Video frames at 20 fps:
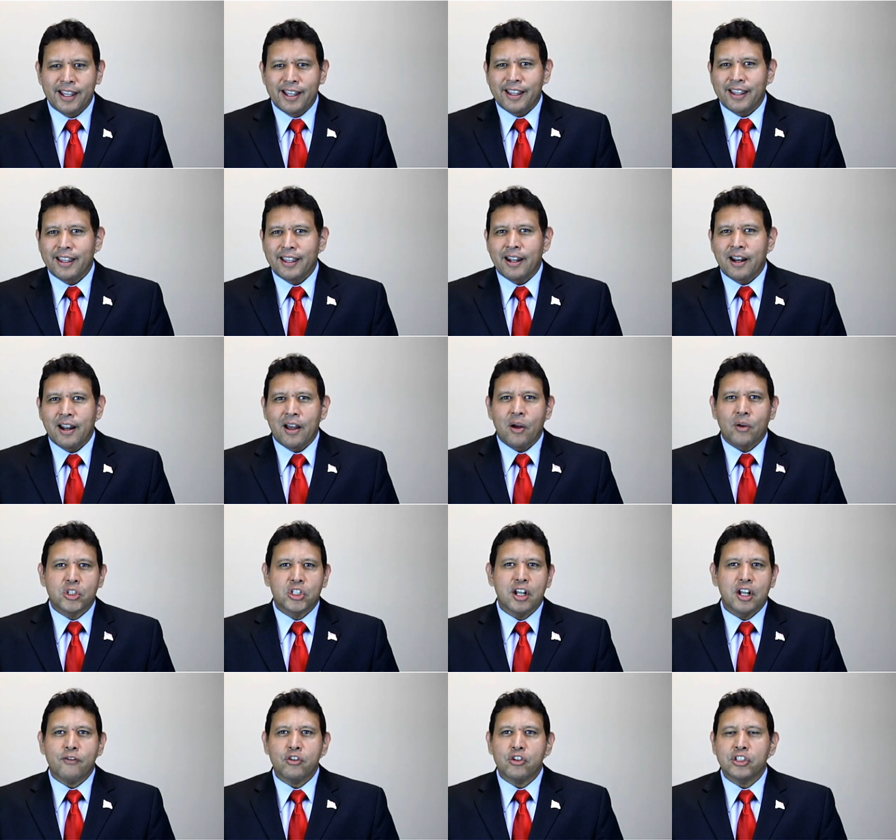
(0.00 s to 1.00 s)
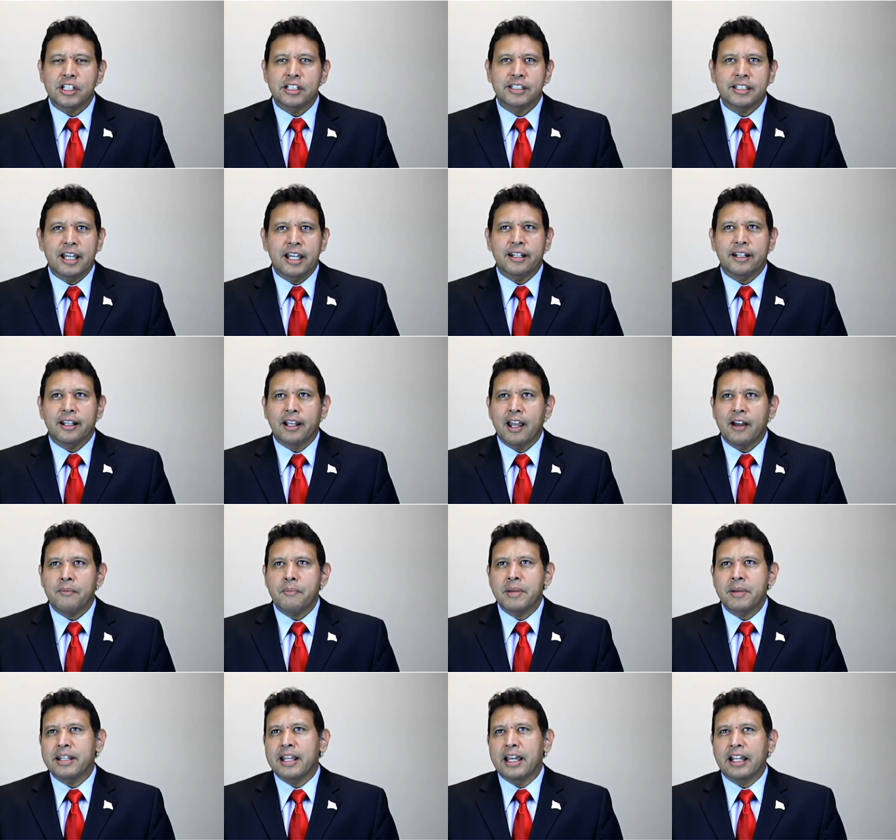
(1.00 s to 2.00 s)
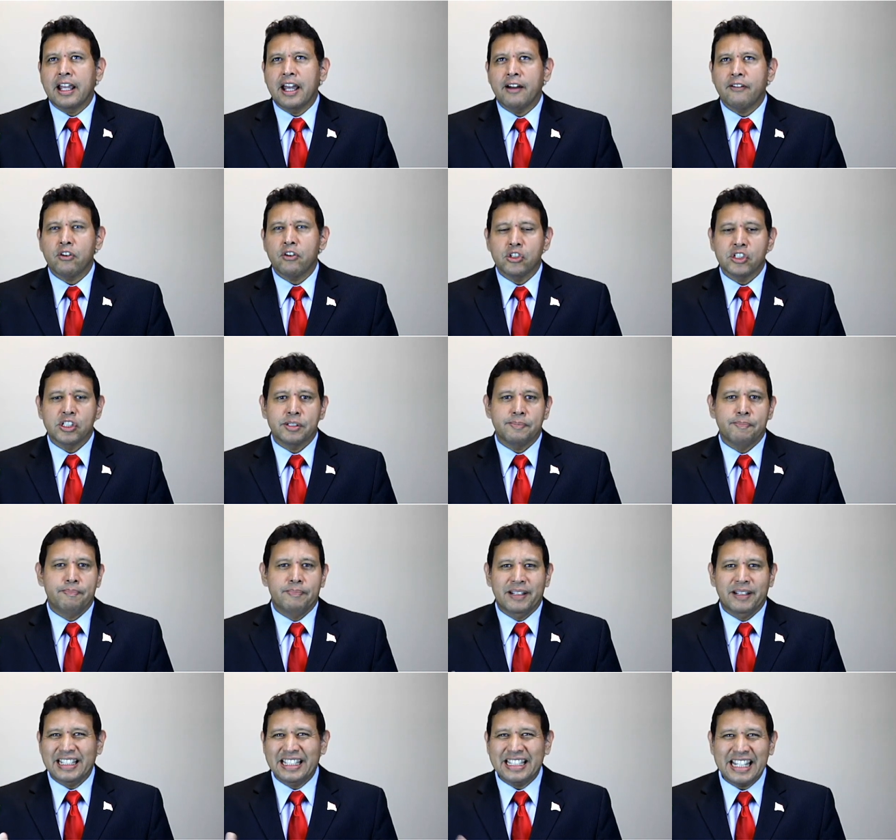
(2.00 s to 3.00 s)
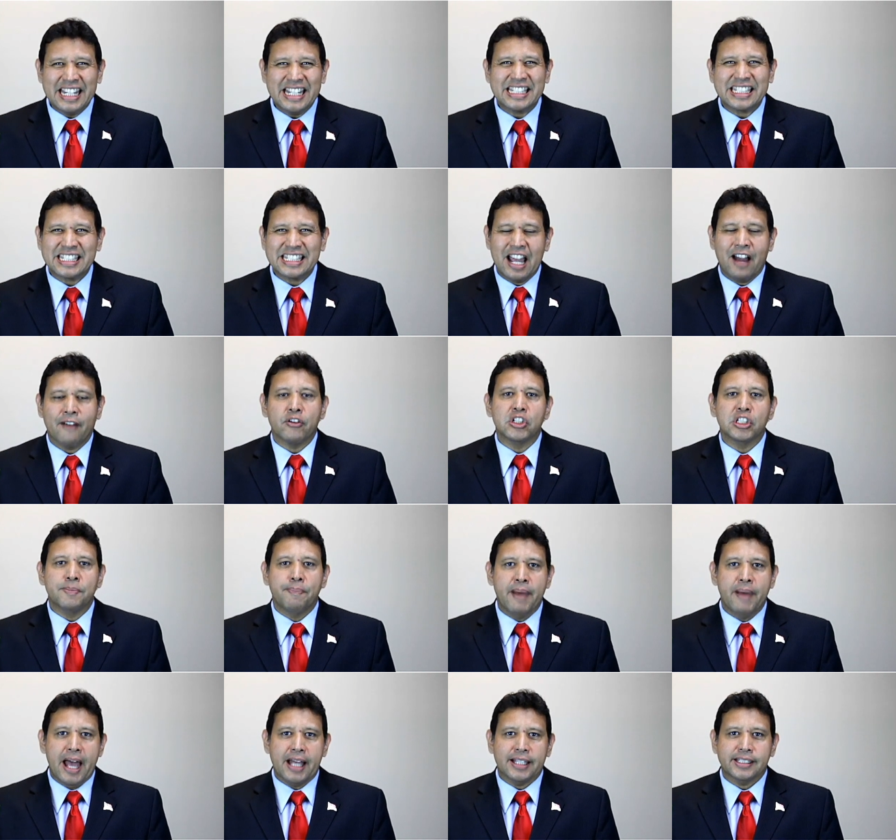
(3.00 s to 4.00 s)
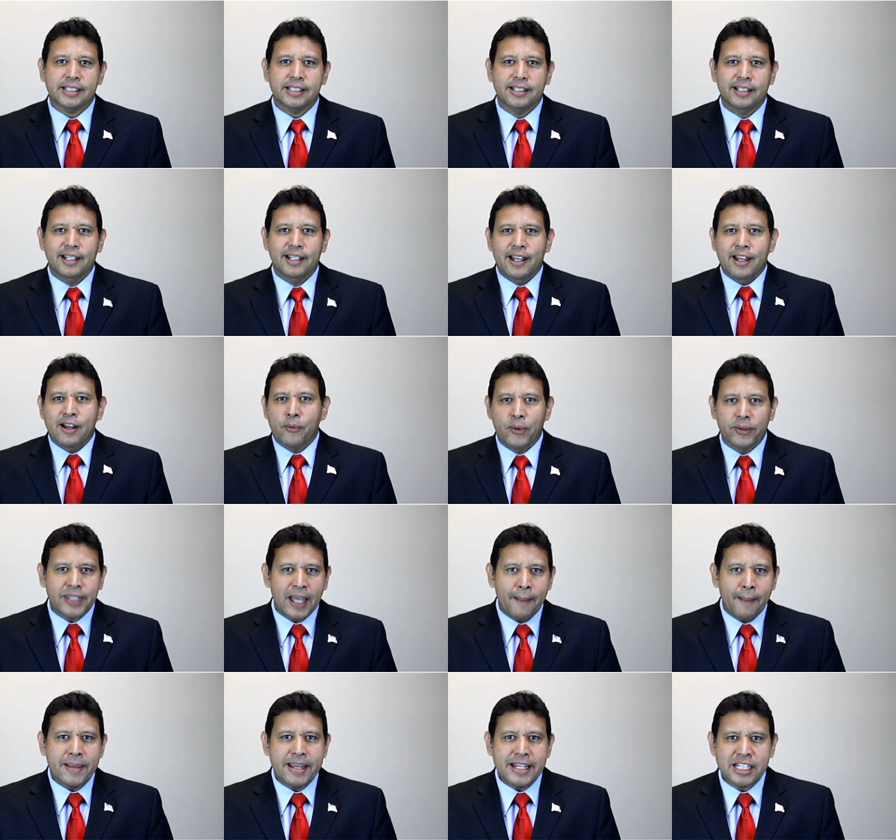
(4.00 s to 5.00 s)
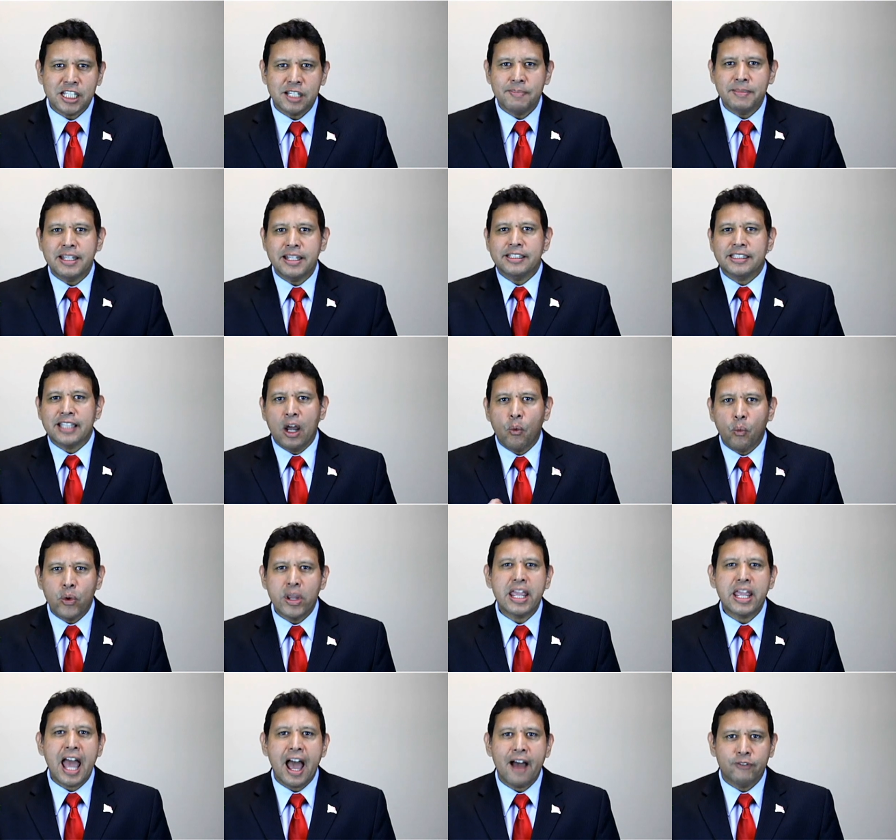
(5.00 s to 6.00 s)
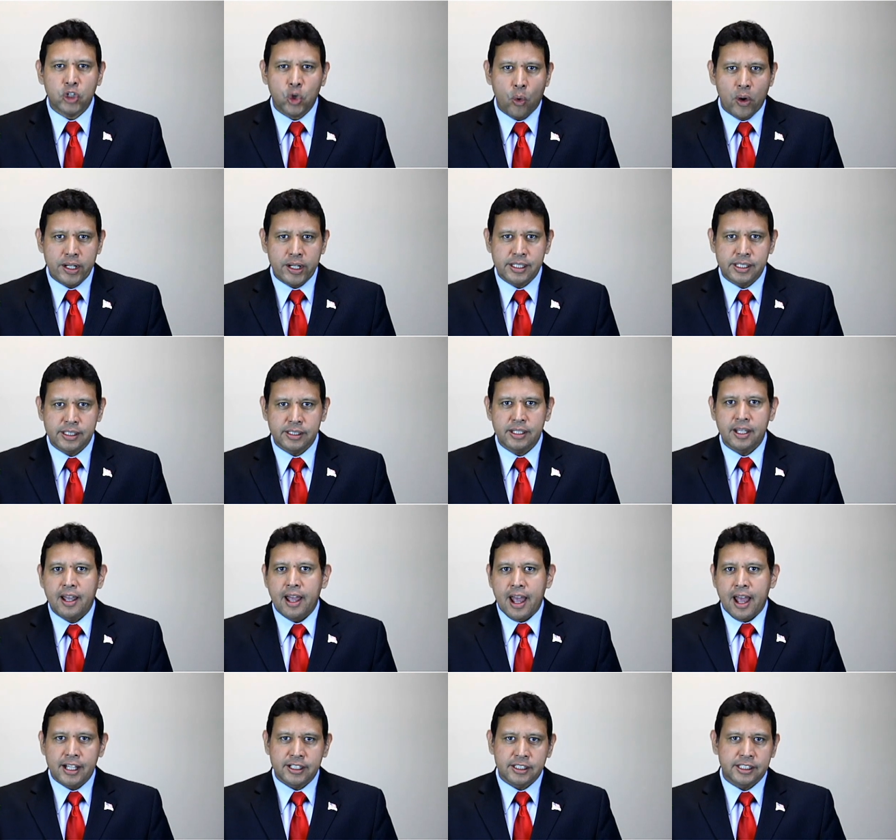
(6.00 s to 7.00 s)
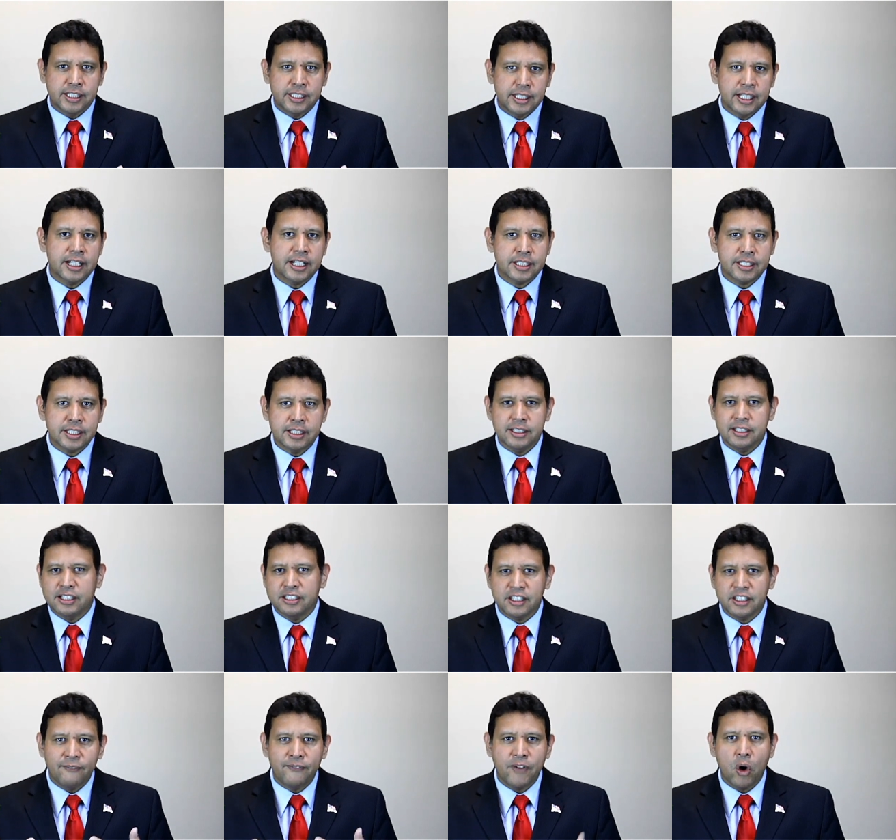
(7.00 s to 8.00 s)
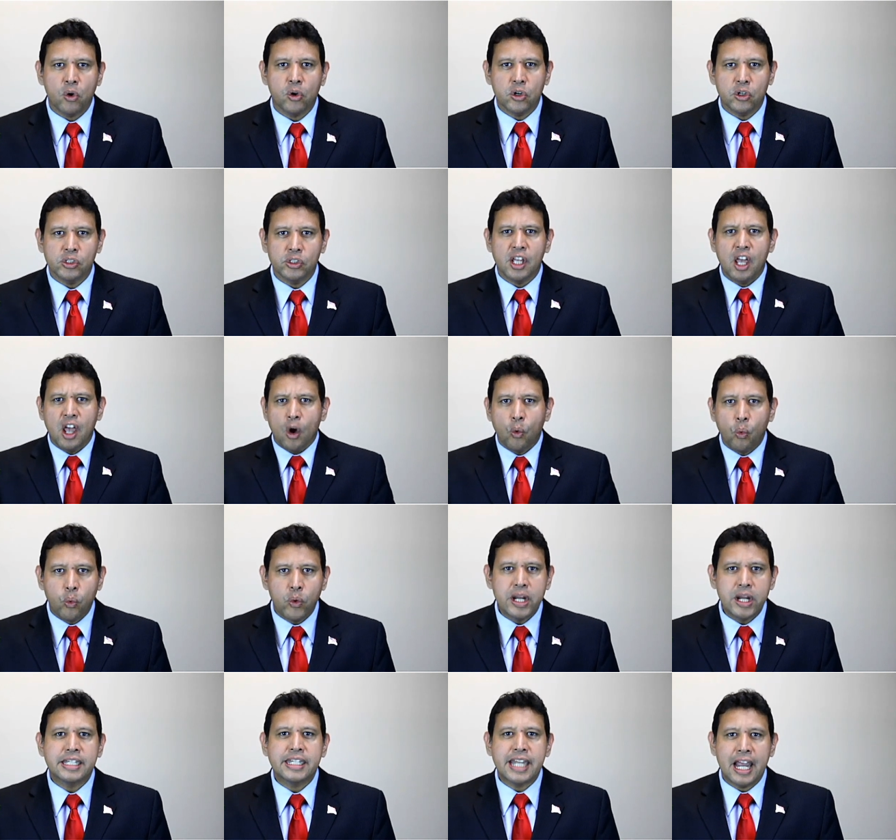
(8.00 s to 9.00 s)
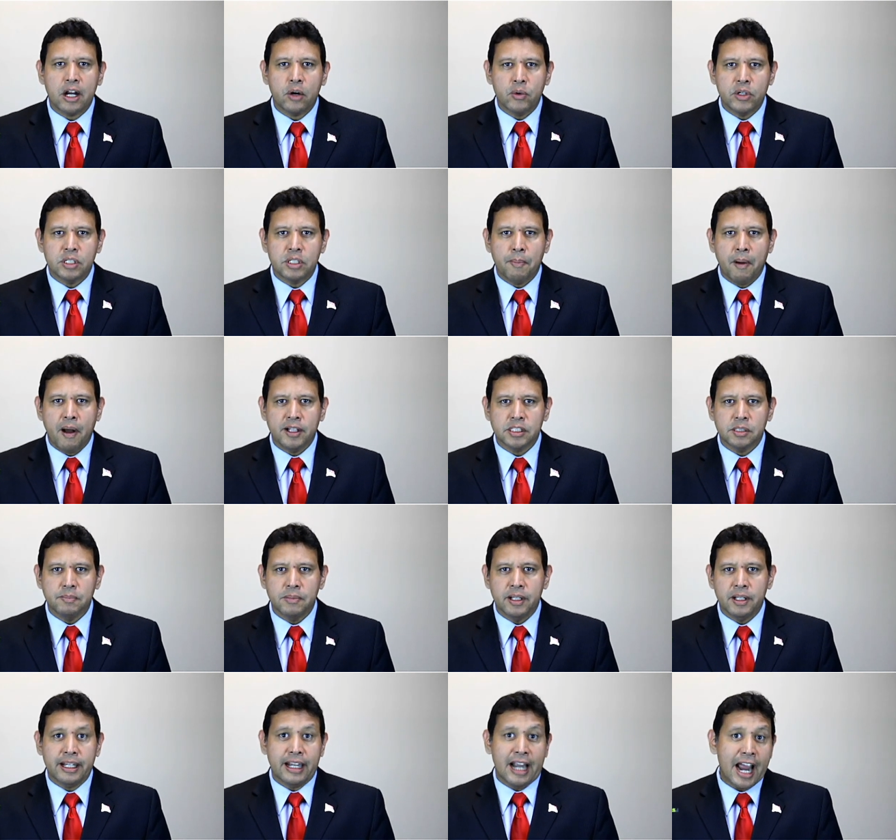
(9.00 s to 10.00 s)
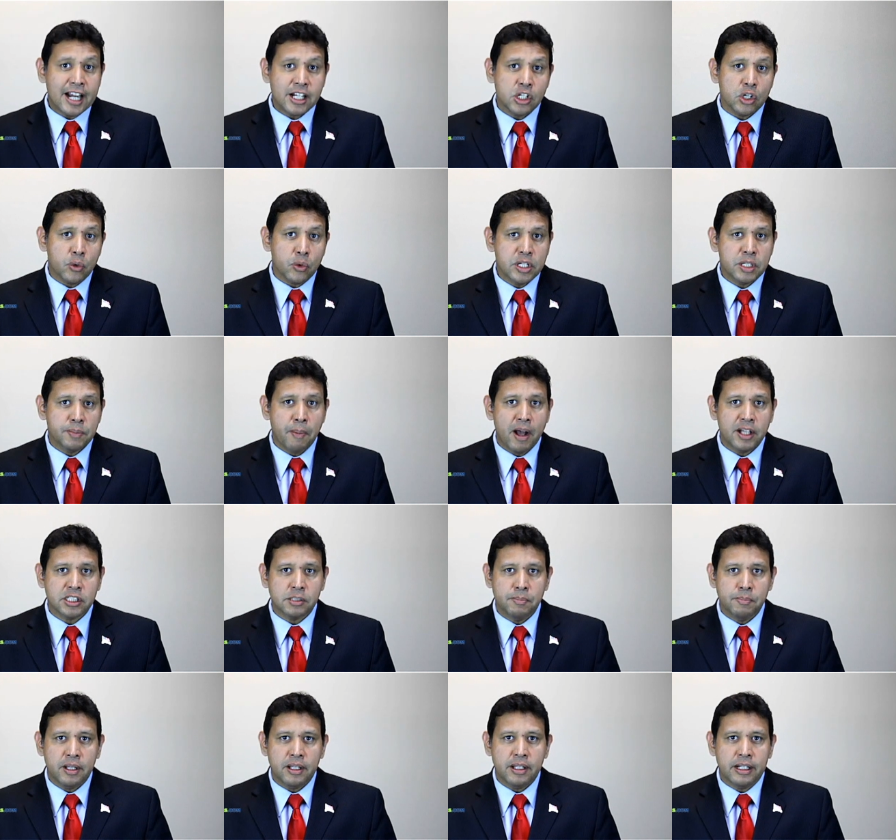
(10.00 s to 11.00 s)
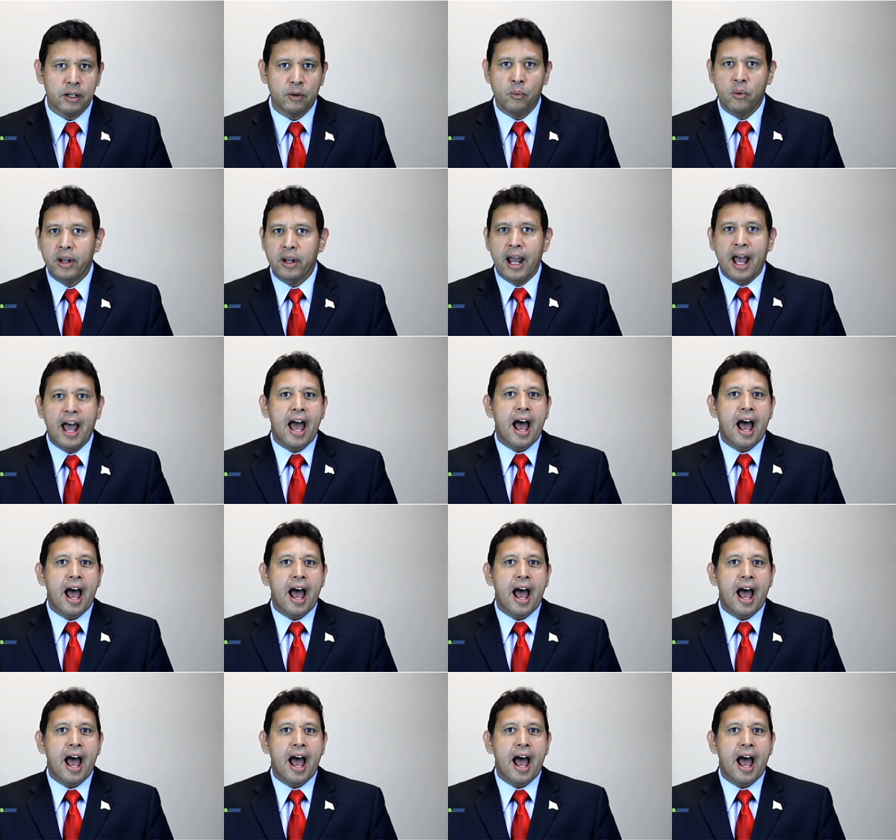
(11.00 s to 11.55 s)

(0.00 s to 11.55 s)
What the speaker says: You know, Jefferson said the government that governs least governs best. And what that means to me is that we have choices as the citizens, as the voters. We take responsibility. I took responsibility when